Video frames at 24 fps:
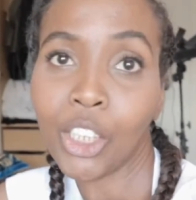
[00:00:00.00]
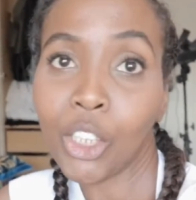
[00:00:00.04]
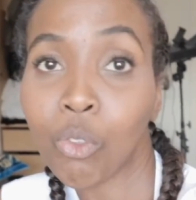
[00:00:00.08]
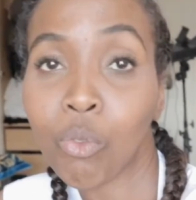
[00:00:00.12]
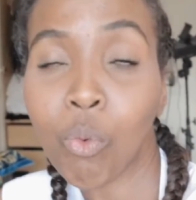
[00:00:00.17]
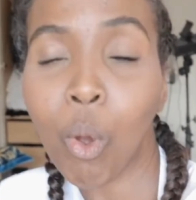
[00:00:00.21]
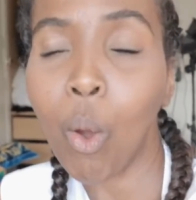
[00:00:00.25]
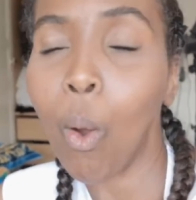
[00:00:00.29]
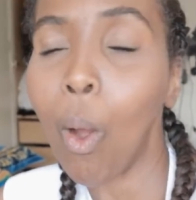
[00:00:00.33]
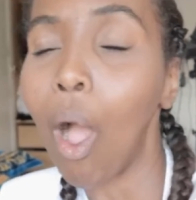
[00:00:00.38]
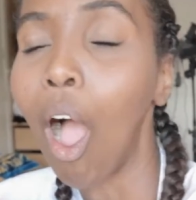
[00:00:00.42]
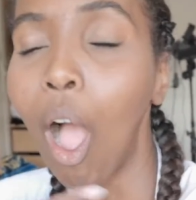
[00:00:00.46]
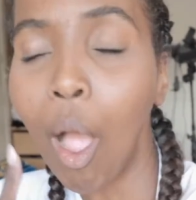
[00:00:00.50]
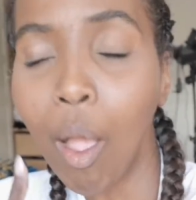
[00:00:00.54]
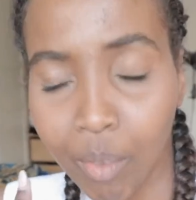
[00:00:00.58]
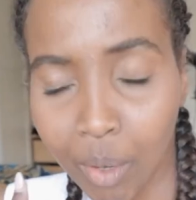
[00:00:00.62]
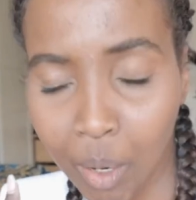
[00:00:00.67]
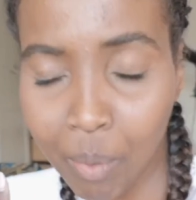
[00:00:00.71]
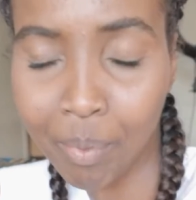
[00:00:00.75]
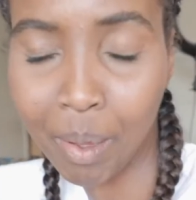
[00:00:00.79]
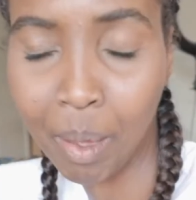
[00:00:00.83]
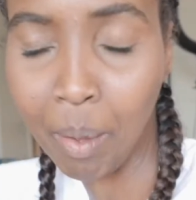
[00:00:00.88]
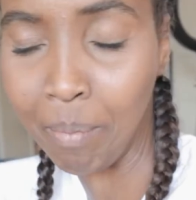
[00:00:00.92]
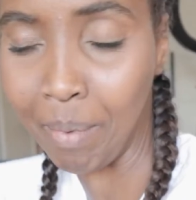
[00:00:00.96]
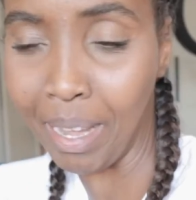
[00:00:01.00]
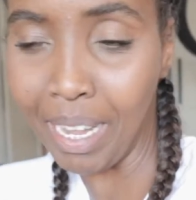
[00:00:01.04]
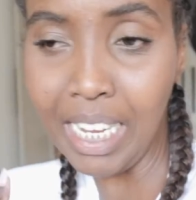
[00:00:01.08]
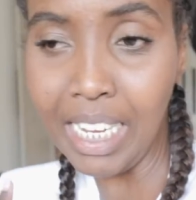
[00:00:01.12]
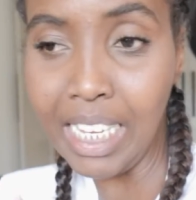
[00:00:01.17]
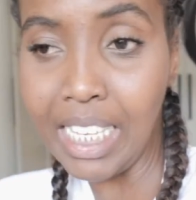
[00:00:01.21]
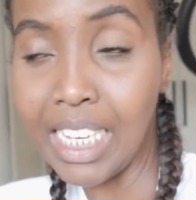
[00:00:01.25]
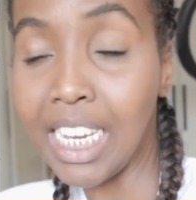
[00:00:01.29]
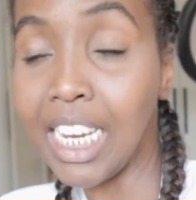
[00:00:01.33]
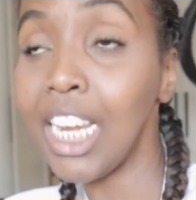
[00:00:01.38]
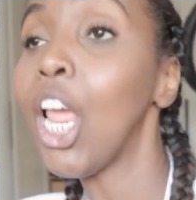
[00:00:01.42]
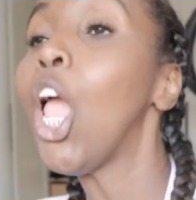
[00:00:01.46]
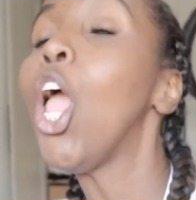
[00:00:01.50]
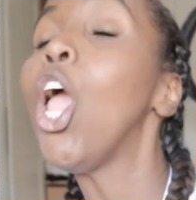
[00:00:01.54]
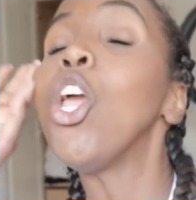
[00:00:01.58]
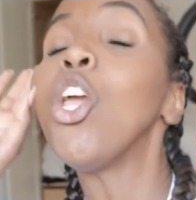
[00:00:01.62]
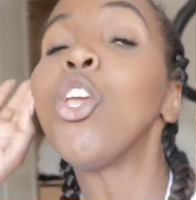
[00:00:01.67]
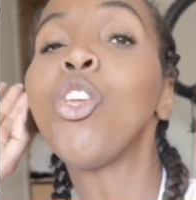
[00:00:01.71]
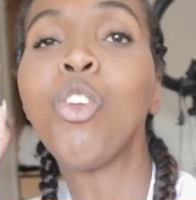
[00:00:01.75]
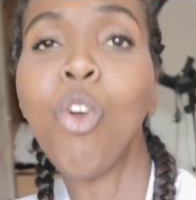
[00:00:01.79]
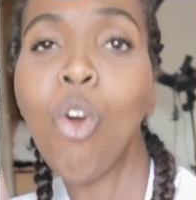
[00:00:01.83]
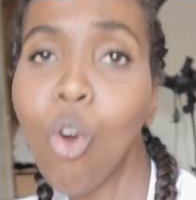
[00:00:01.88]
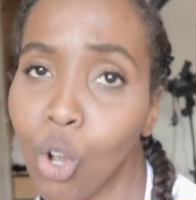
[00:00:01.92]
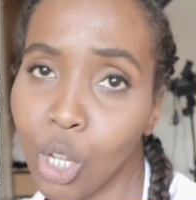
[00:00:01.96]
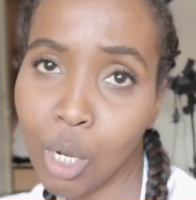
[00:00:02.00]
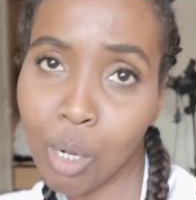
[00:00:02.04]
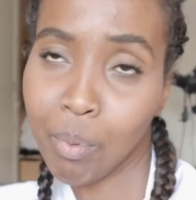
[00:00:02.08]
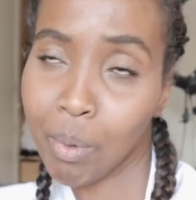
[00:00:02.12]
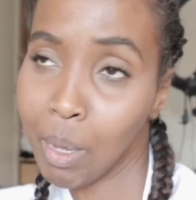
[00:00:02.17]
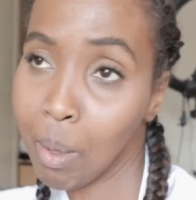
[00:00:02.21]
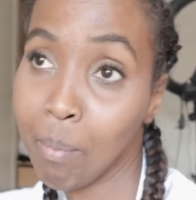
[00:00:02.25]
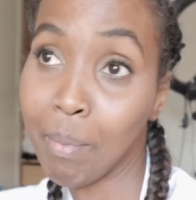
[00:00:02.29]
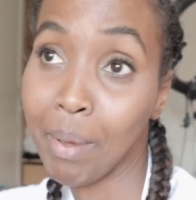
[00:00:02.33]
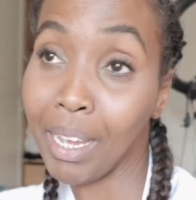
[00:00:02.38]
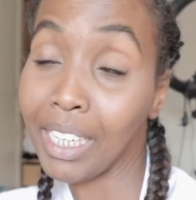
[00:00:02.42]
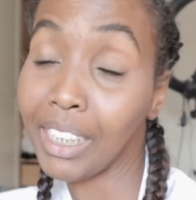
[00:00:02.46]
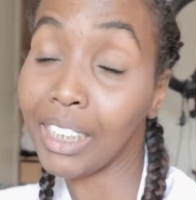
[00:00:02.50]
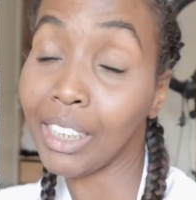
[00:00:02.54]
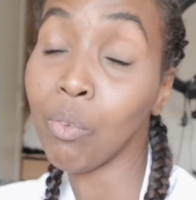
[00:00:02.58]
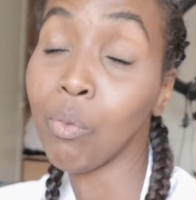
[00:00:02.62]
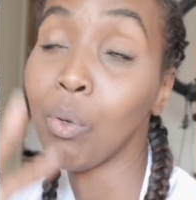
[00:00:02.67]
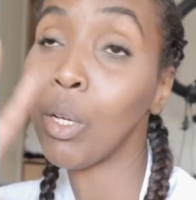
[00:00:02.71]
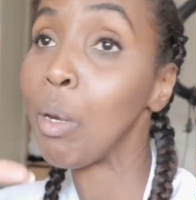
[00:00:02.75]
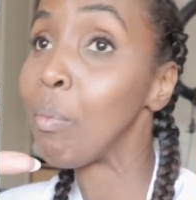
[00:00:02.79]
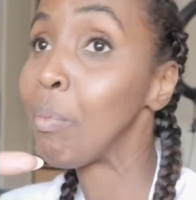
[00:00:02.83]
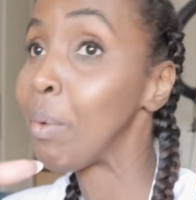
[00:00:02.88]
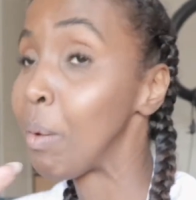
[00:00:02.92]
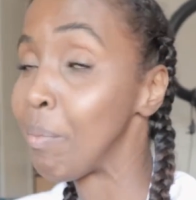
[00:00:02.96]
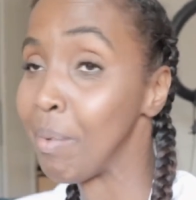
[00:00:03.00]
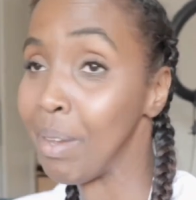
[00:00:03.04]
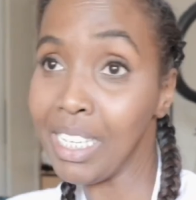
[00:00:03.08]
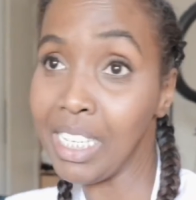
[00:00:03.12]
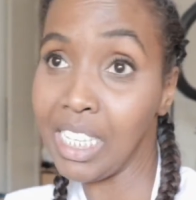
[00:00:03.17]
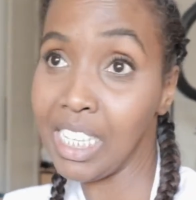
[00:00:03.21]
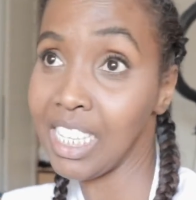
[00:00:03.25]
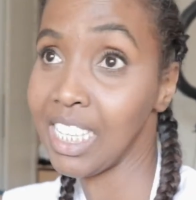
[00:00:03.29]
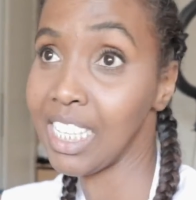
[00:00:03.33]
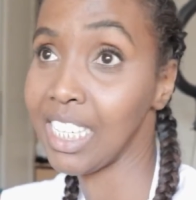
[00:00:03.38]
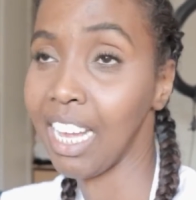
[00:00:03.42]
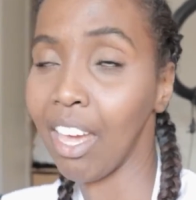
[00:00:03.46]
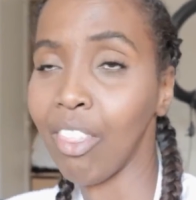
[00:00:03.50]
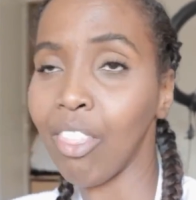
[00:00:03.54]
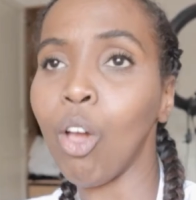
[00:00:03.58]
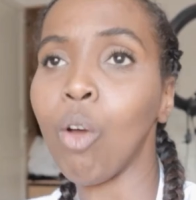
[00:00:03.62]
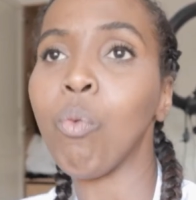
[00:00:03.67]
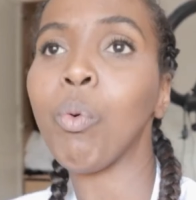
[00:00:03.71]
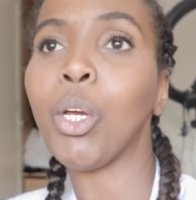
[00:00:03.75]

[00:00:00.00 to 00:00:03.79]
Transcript: It's what, I'm gonna be amazing. You're gonna be amazing. We're gonna be amazing together.